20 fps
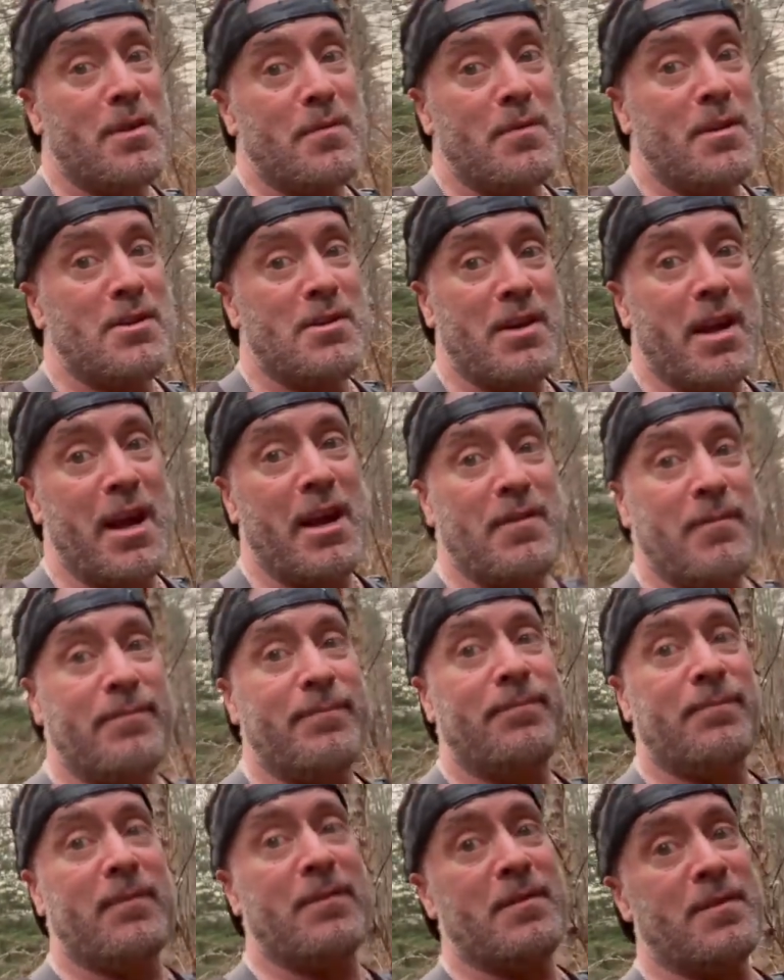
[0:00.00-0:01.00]
I'm just saying.
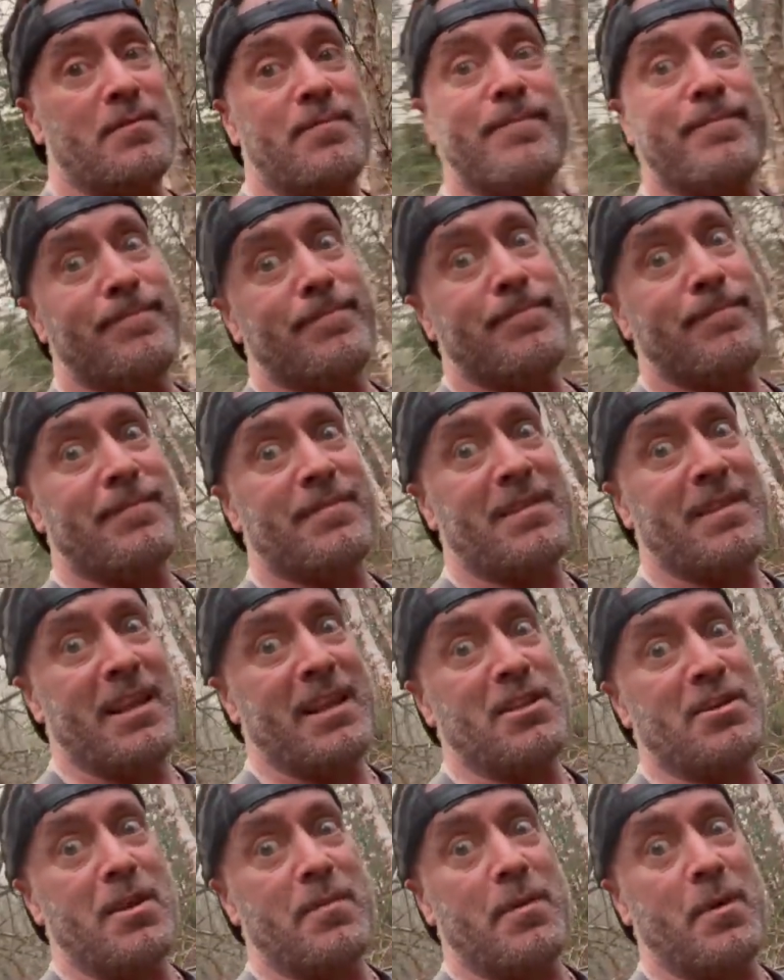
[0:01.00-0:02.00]

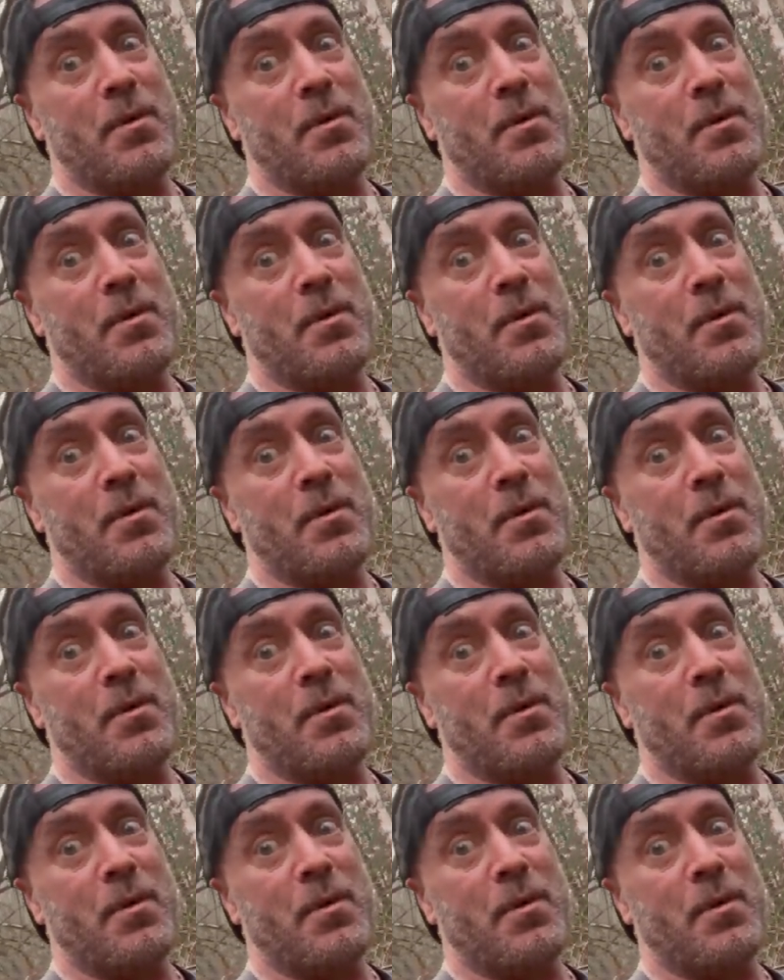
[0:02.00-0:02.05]
Things could be